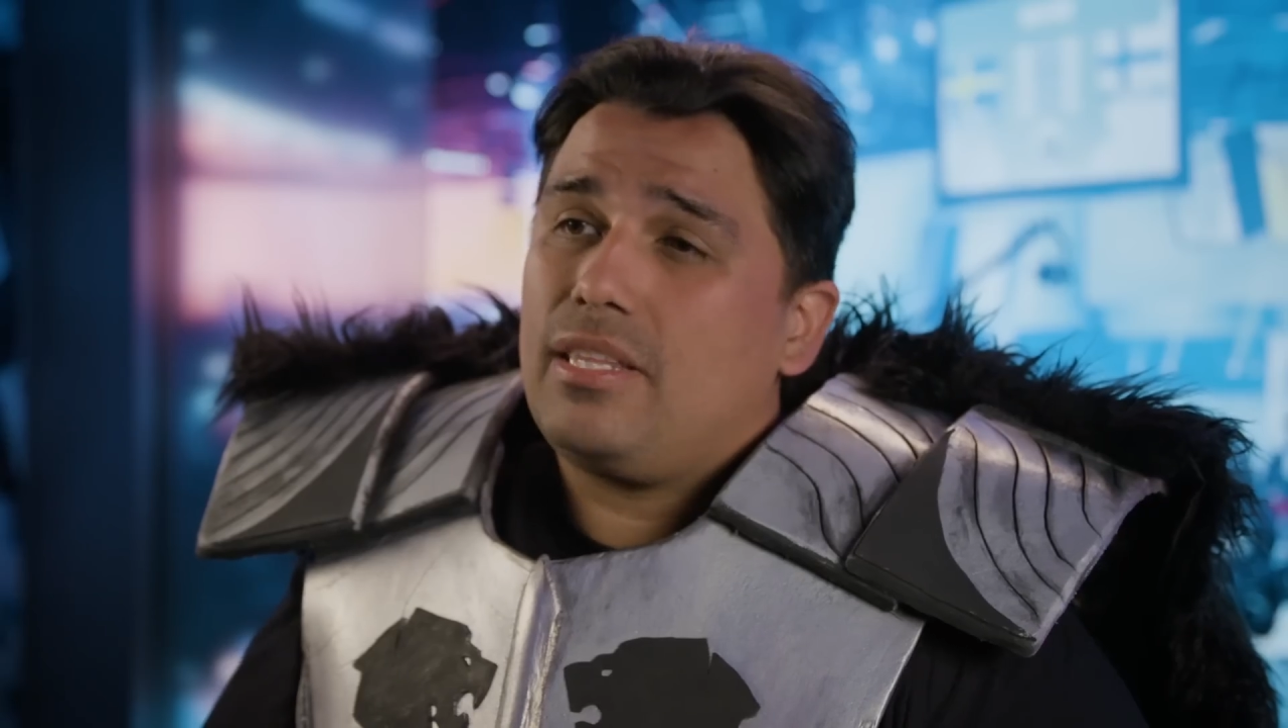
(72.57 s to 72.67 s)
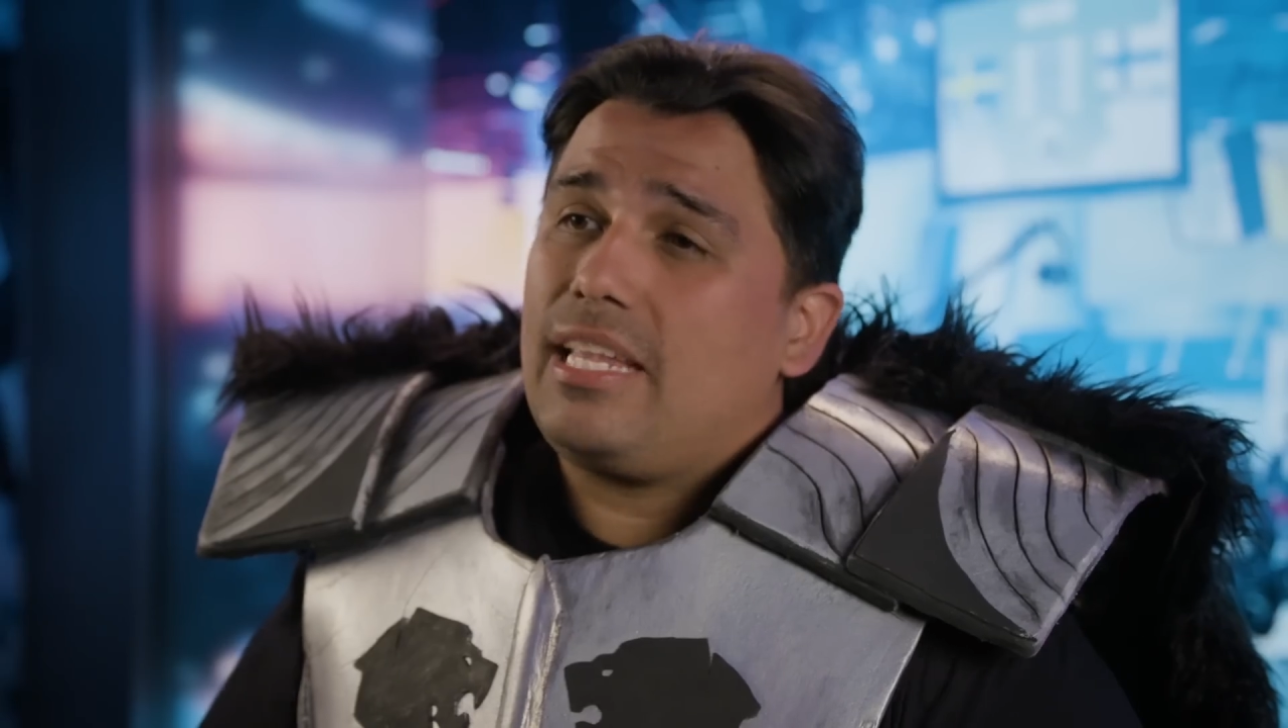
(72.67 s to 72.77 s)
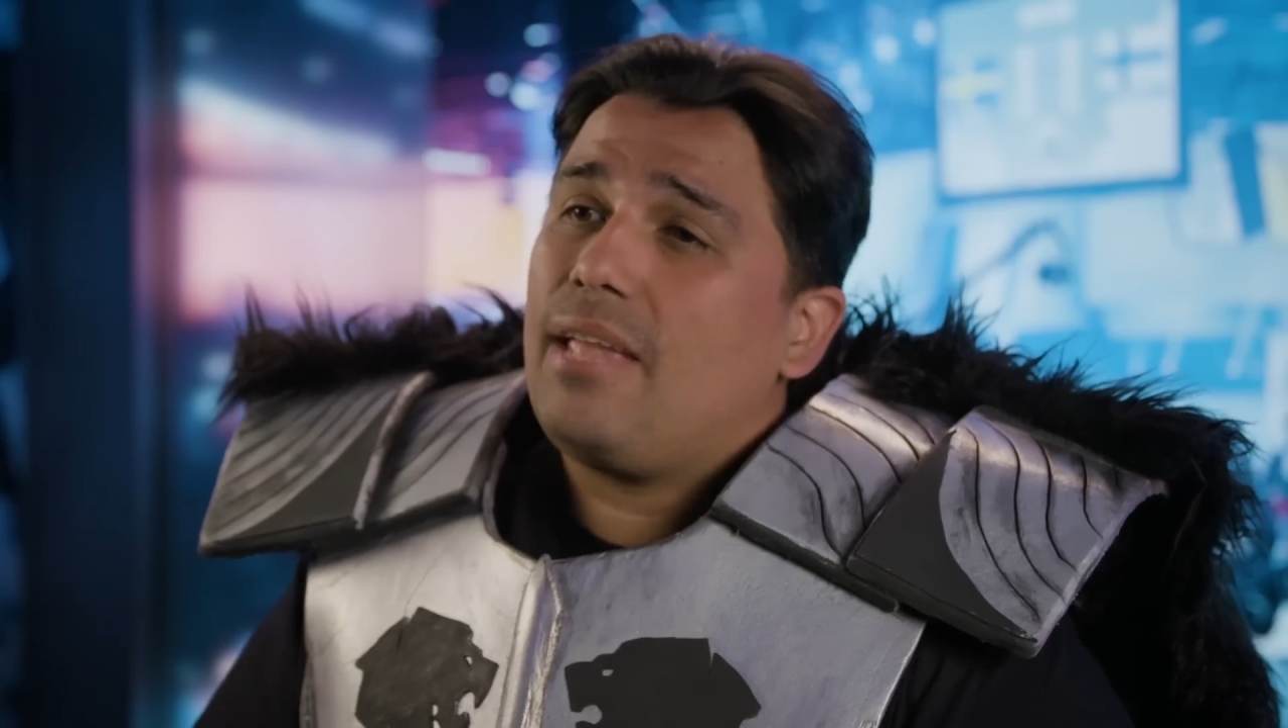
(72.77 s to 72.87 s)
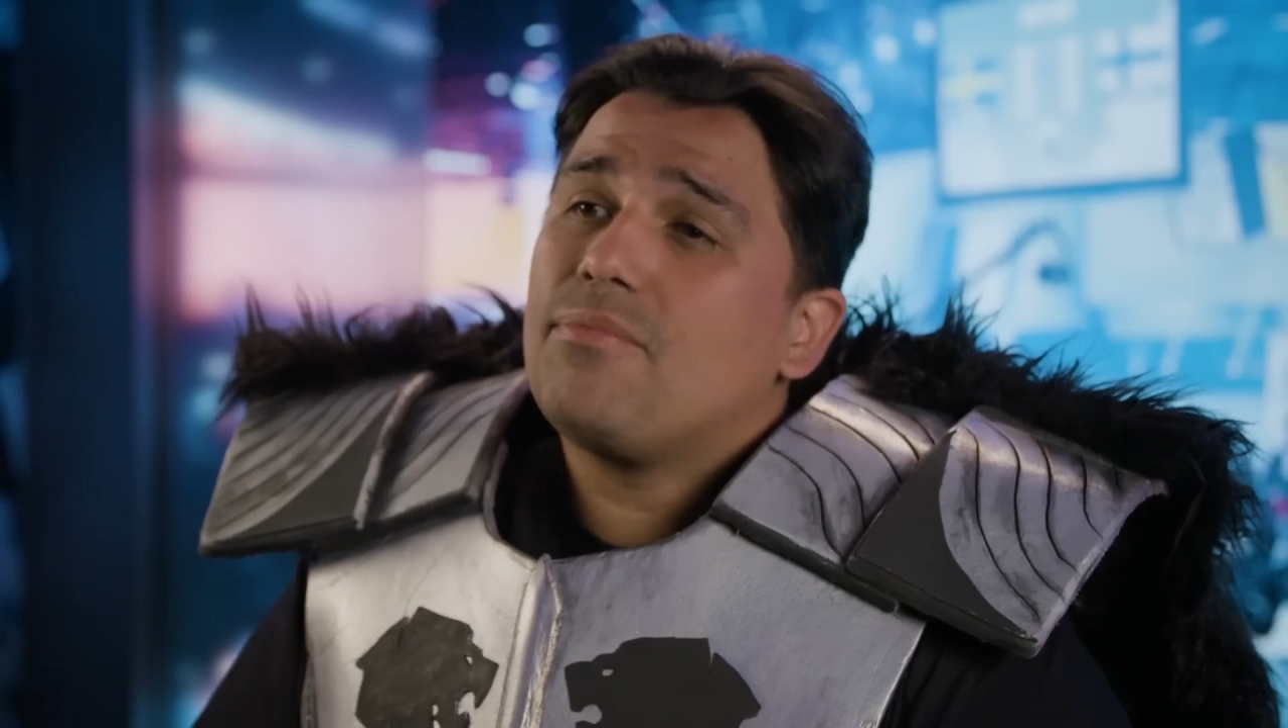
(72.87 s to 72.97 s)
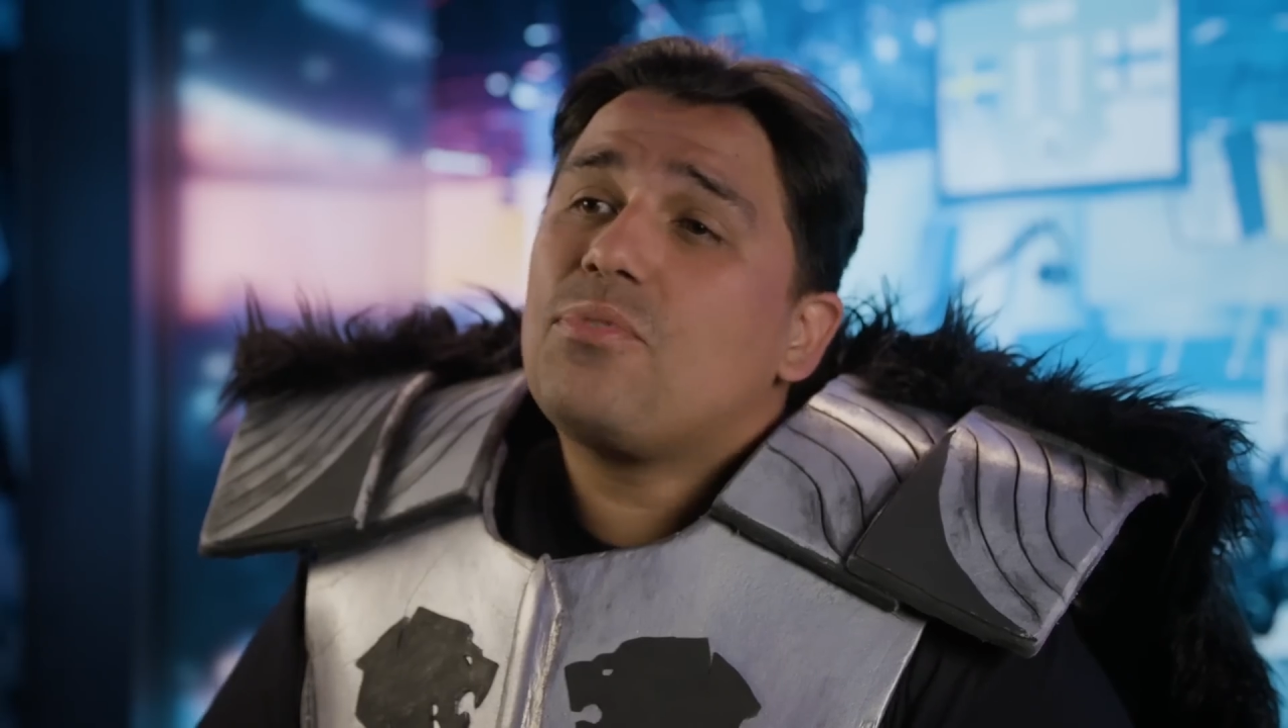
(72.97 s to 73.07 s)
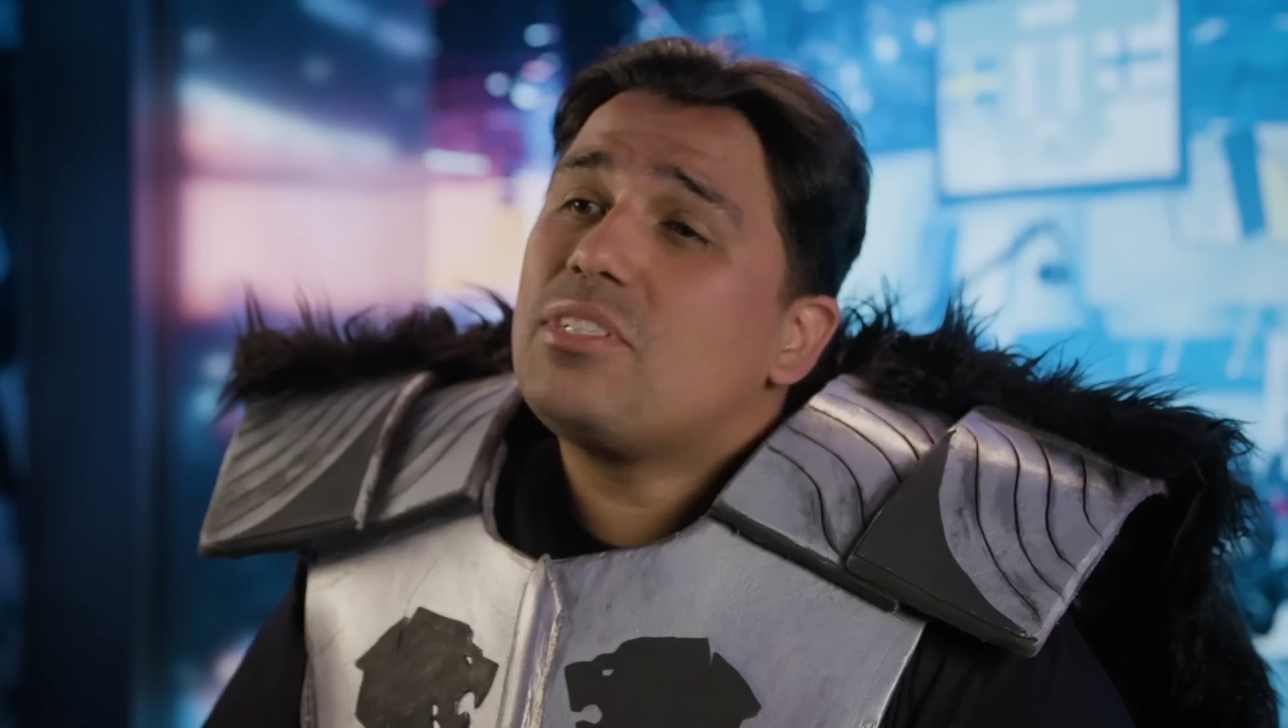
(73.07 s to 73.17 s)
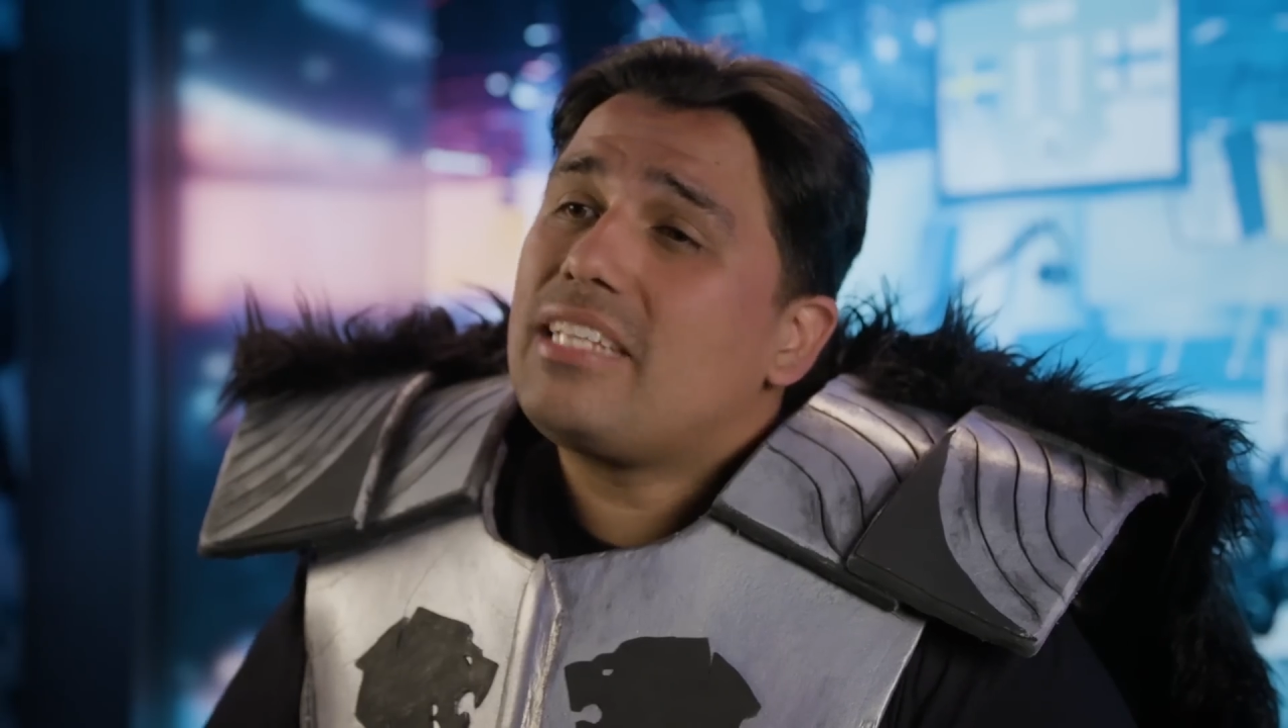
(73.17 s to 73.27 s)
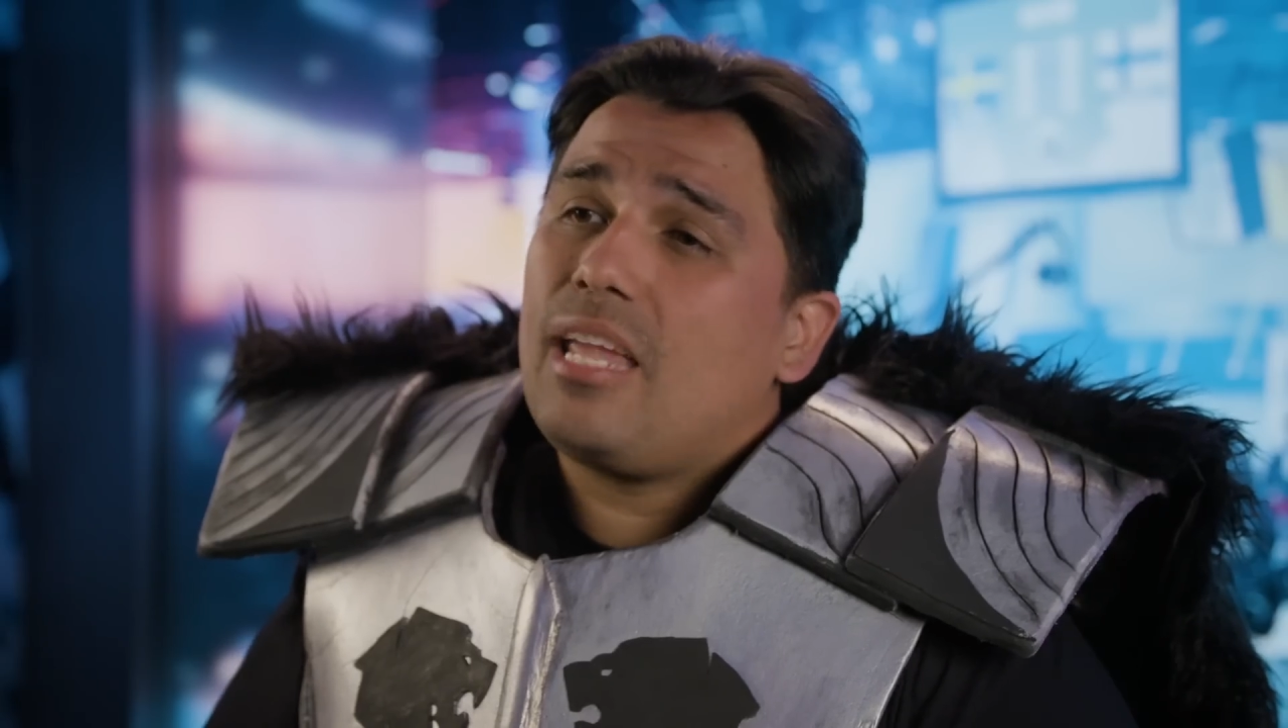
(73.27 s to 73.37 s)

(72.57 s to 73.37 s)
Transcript: When the game first